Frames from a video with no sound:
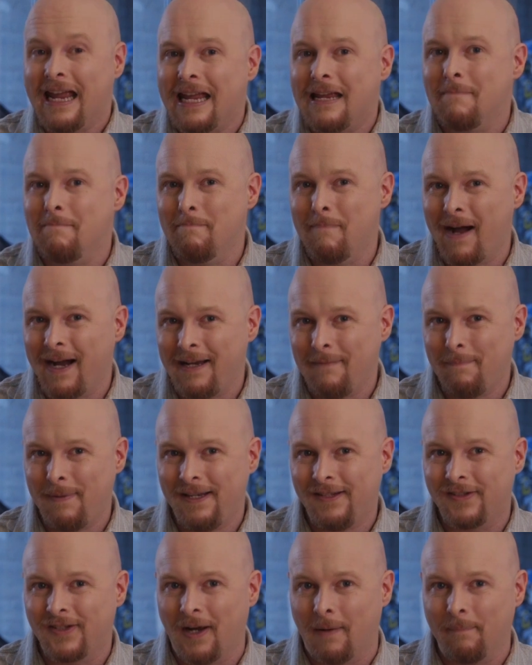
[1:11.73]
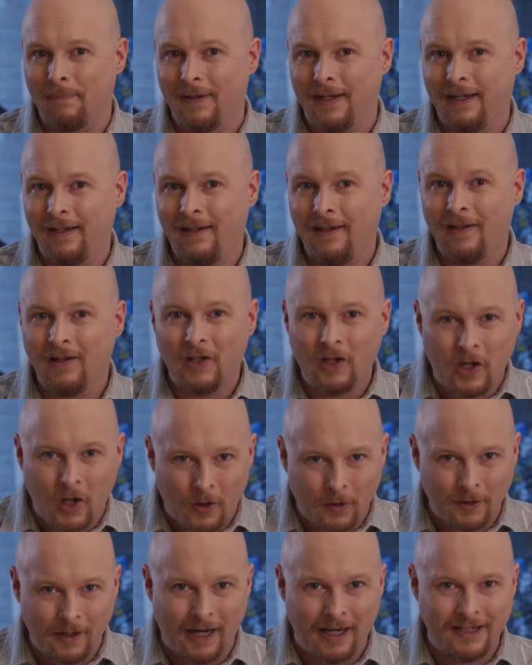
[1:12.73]
It might be something
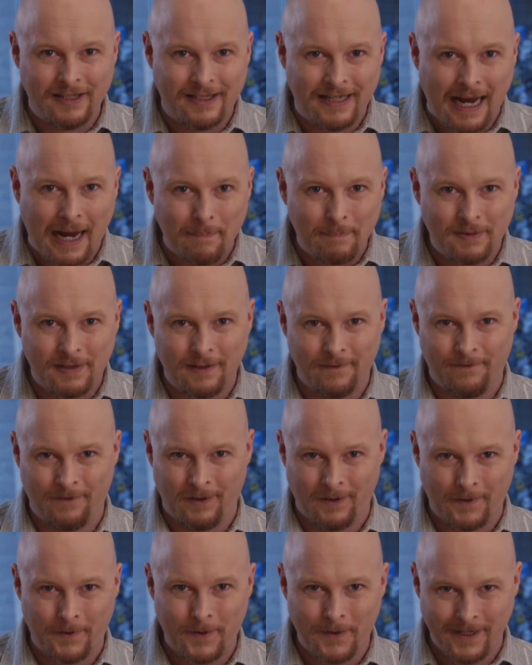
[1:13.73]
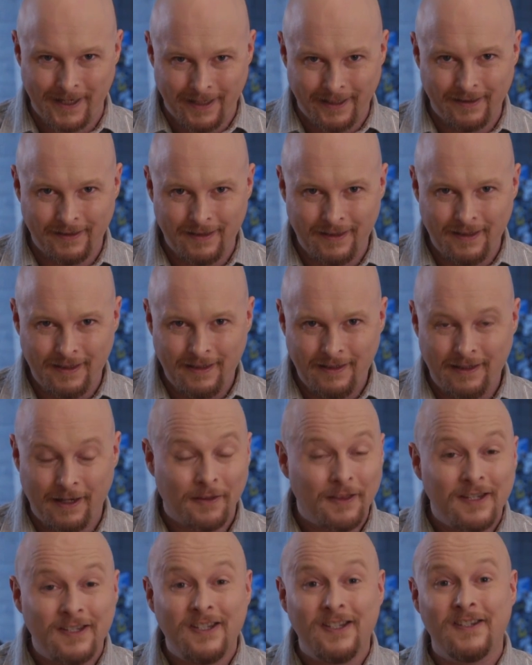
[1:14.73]
called adaptive learning. Now,
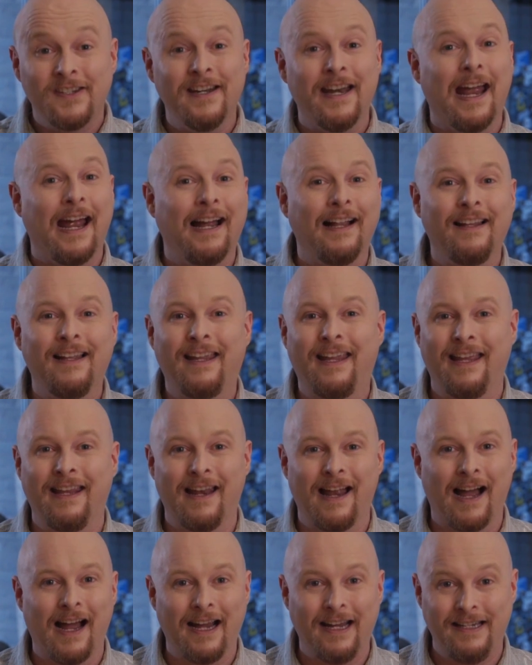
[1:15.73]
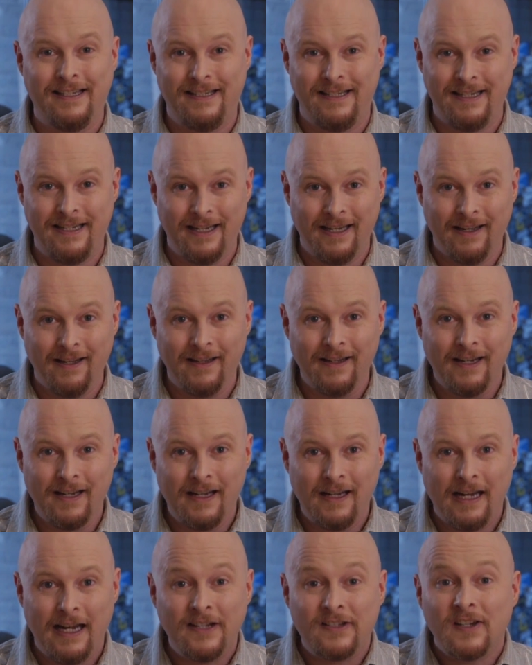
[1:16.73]
this is an elegant idea.
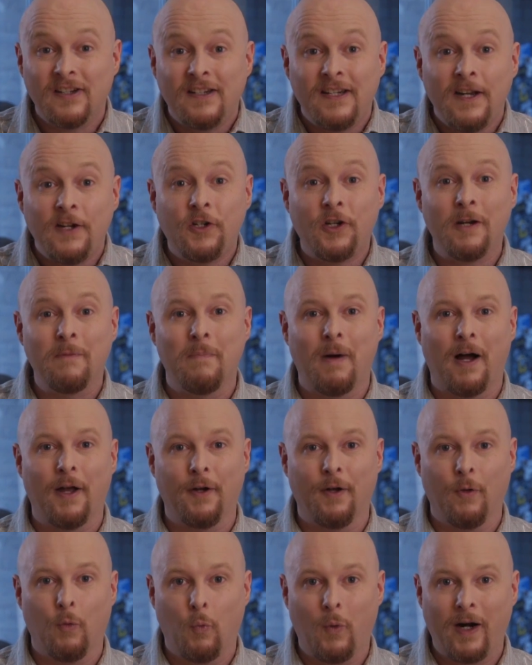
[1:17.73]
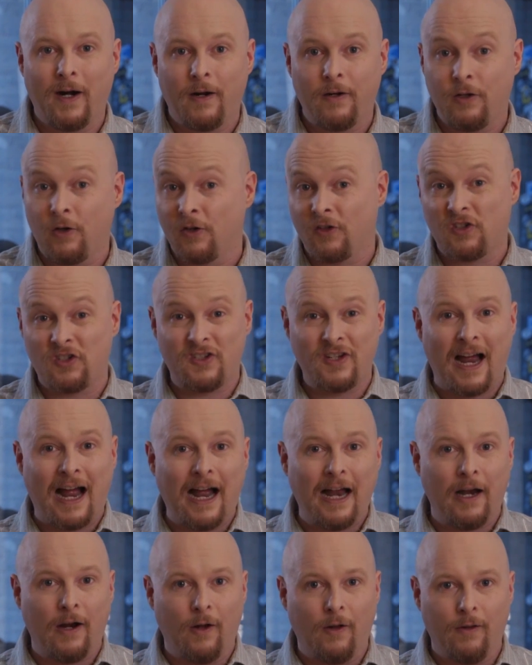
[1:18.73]
It's a teaching model where your
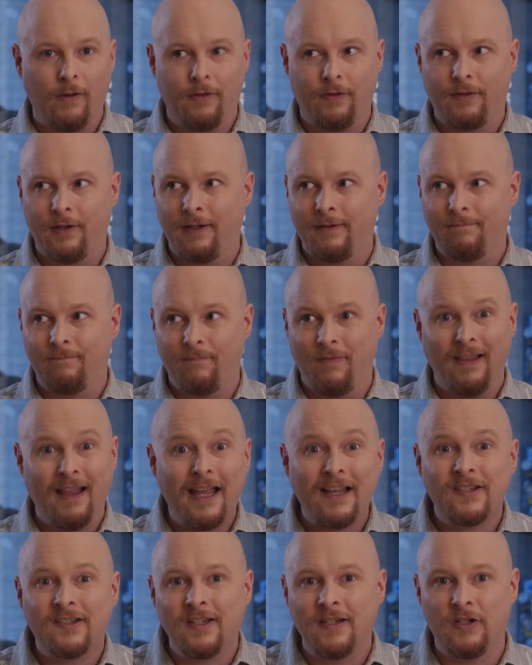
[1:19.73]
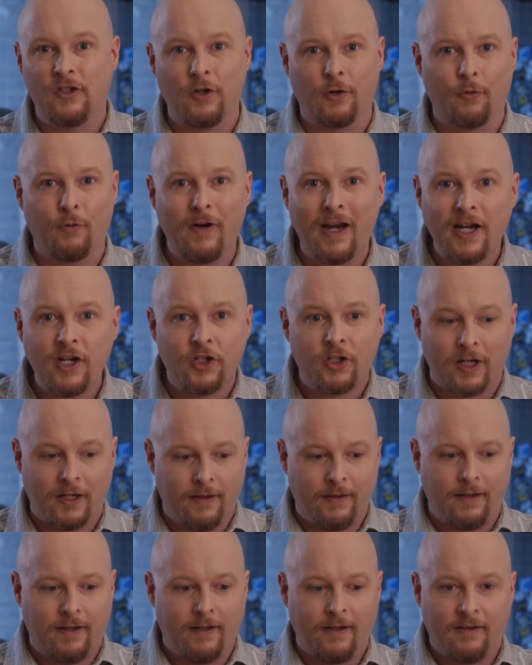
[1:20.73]
style, the lesson
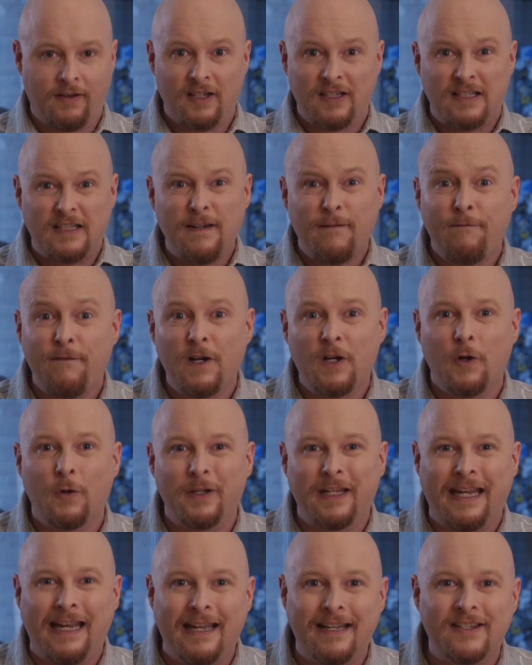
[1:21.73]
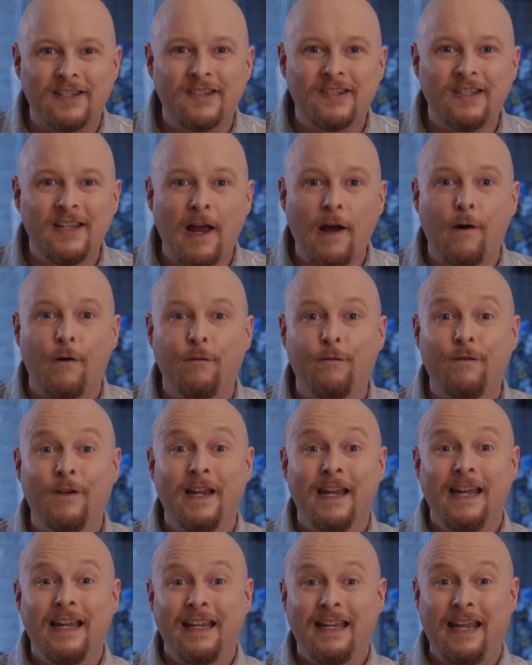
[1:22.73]
duration, the, the difficulty itself
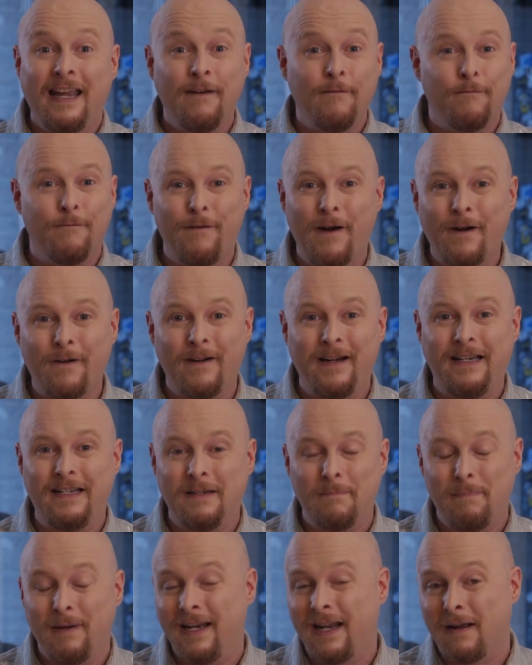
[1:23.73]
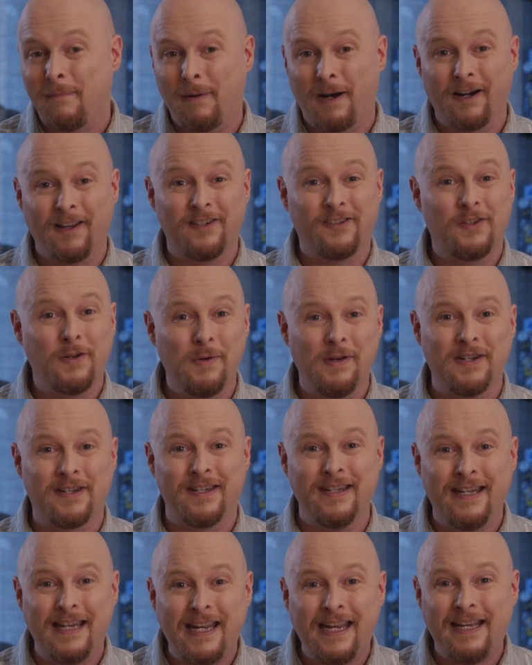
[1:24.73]
can vary depending upon a student's
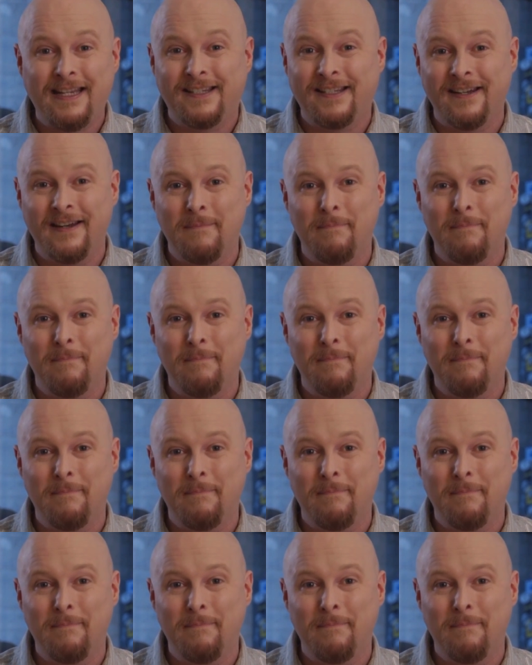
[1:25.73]
needs and